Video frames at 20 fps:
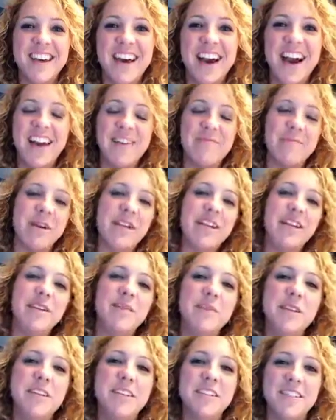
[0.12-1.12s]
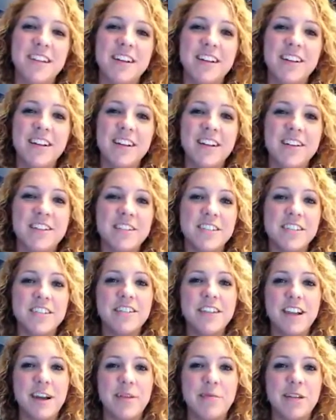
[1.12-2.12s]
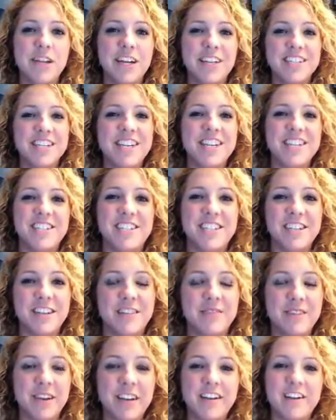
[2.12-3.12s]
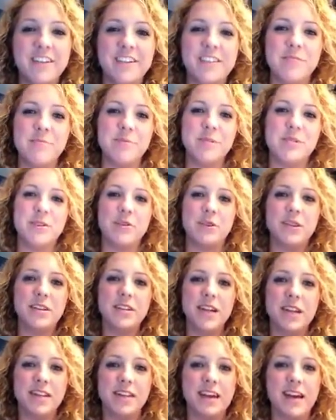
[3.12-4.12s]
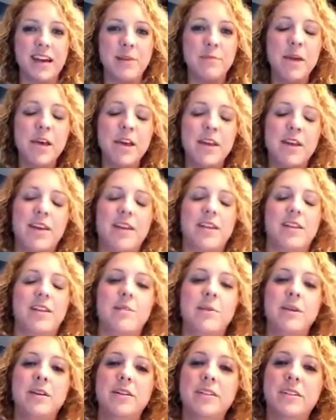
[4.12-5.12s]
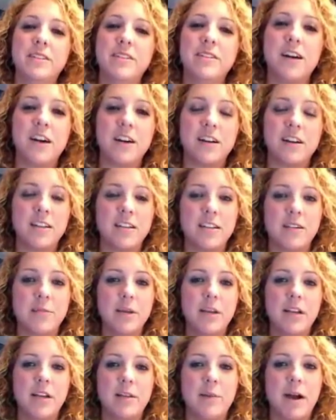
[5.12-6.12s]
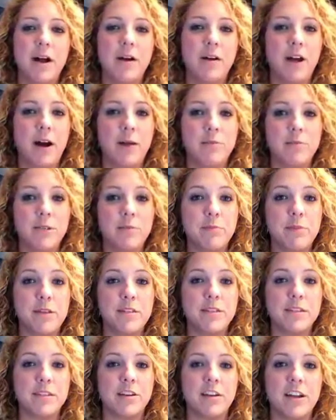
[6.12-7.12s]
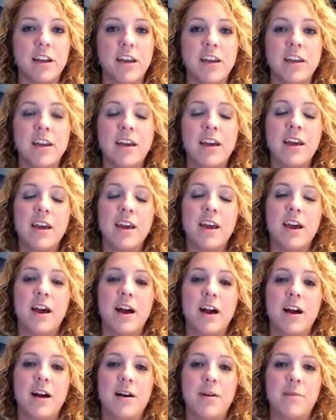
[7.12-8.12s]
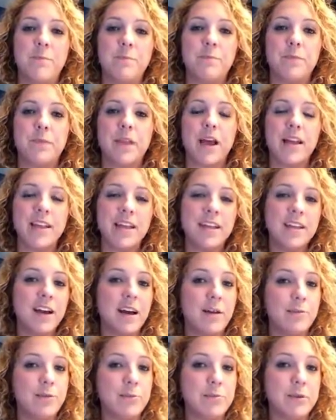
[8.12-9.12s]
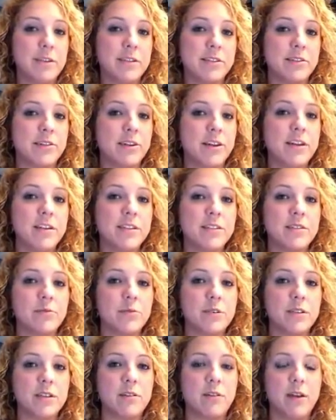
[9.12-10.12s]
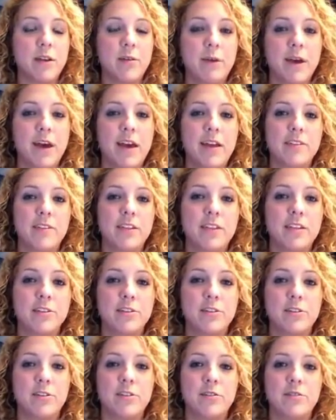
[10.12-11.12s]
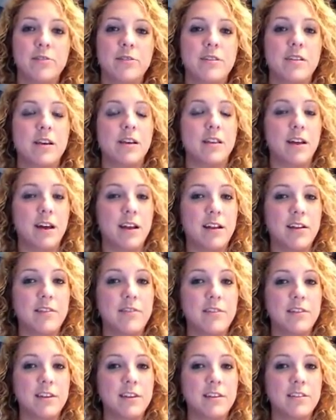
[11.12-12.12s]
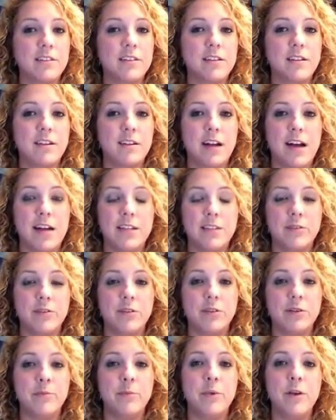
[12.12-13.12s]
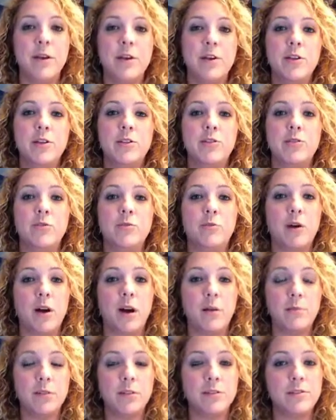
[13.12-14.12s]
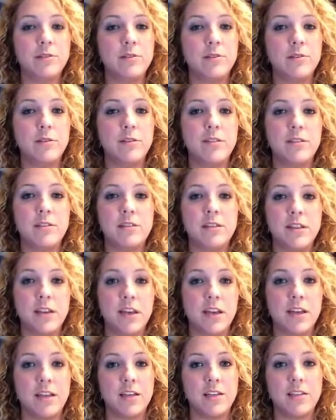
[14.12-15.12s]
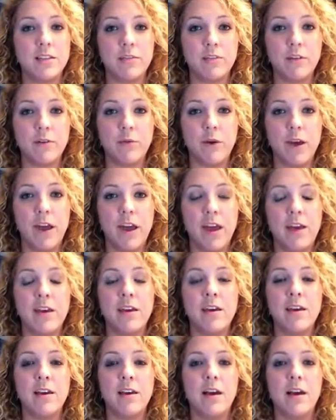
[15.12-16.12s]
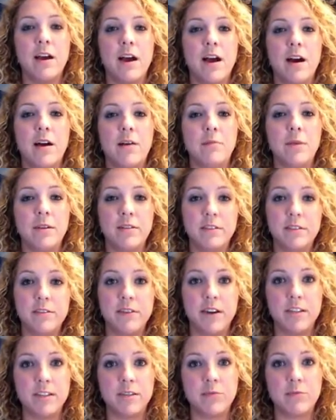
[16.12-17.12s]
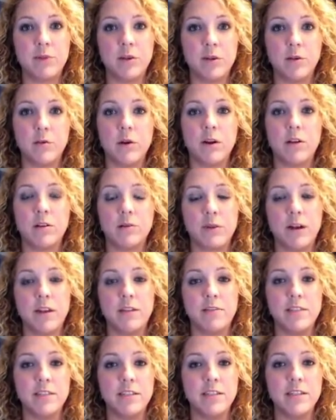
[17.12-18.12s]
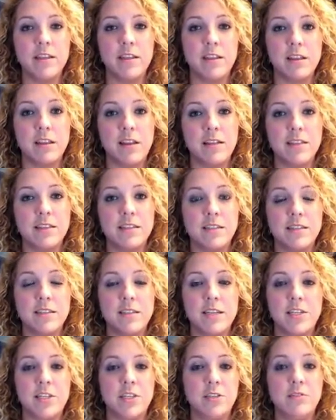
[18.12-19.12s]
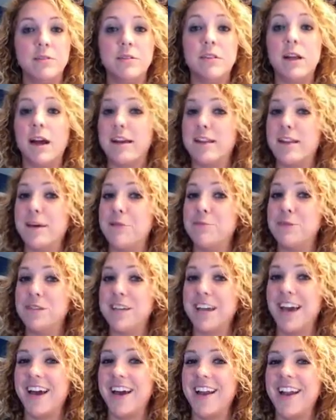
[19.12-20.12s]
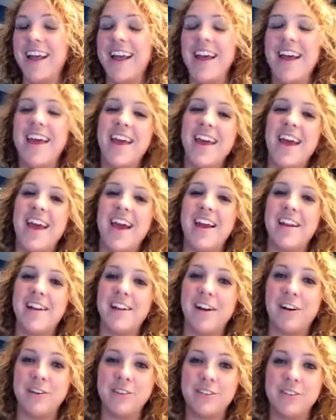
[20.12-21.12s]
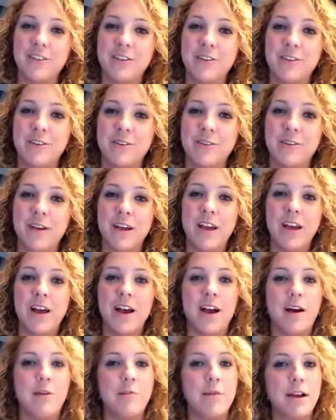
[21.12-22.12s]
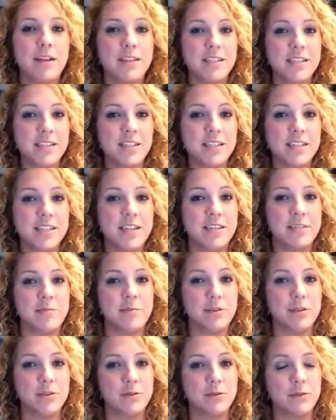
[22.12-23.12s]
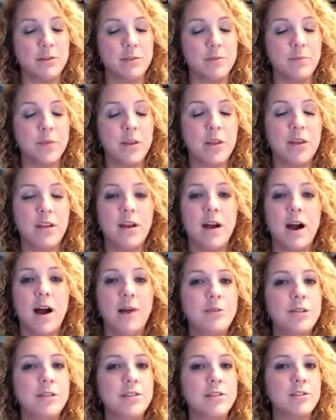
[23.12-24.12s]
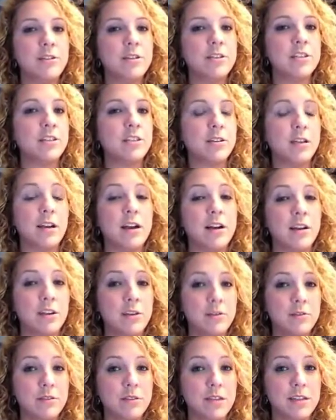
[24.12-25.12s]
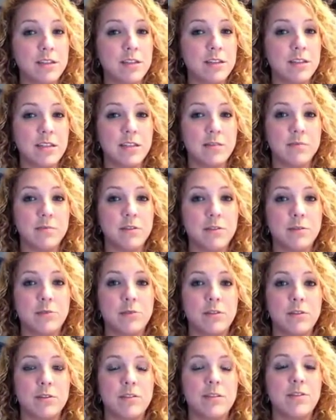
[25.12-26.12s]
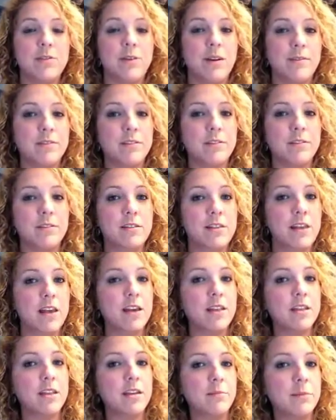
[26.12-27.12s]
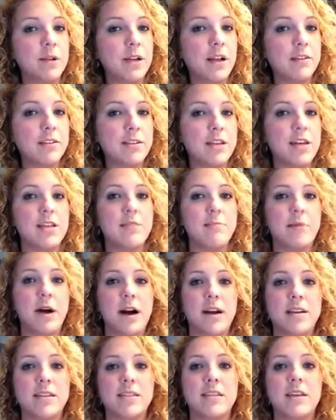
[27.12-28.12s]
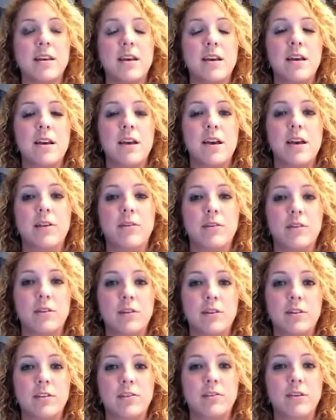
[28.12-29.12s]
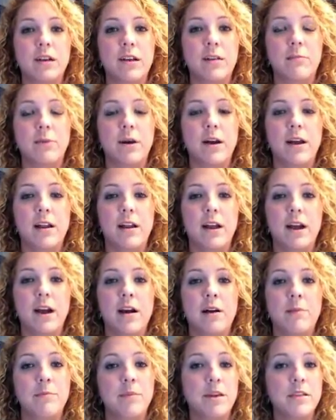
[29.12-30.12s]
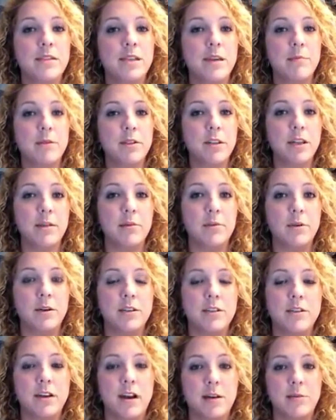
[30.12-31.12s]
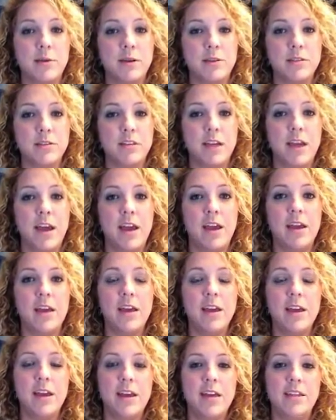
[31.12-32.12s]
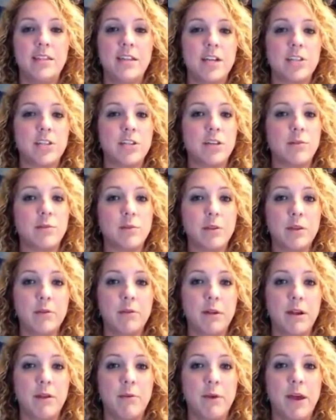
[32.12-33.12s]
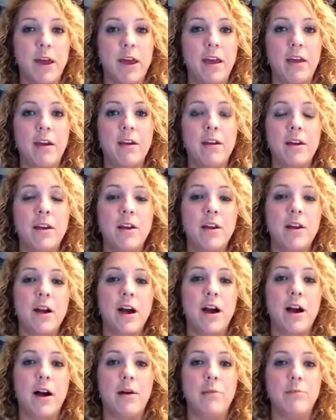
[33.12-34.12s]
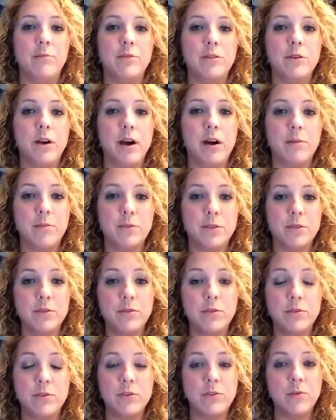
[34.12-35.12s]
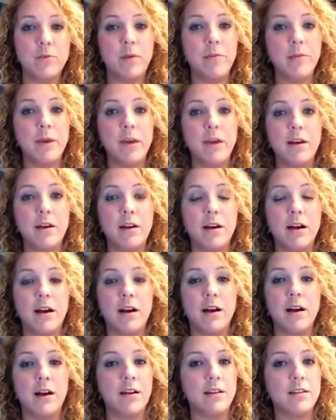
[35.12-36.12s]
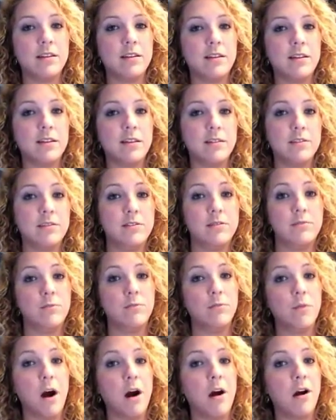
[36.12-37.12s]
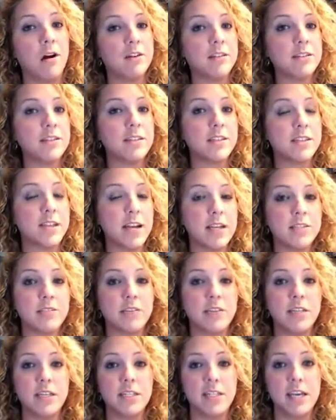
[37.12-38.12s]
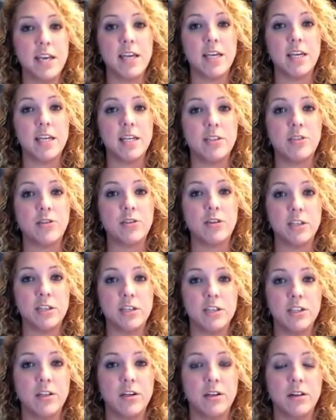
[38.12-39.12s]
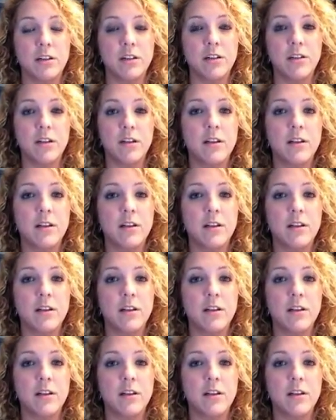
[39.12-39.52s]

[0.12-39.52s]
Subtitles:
Hi, my name is Erin Anderson. I'm an education innovator at the Smithsonian Ed Lab, and I'm here to talk a little bit about object-based learning. I think that object-based learning is a really great way to introduce a lot of different things to your classroom, to prompt your students to think in a different way, and to find some real-world relevancy in the lessons that you'd like them to get, and also as an assessment tool. Objects traditionally aren't used as assessment tools. You have to think a little bit outside the box in order to do it, but the example that I'm going to talk about today is actually a really great way to help students who maybe aren't successful at taking traditional,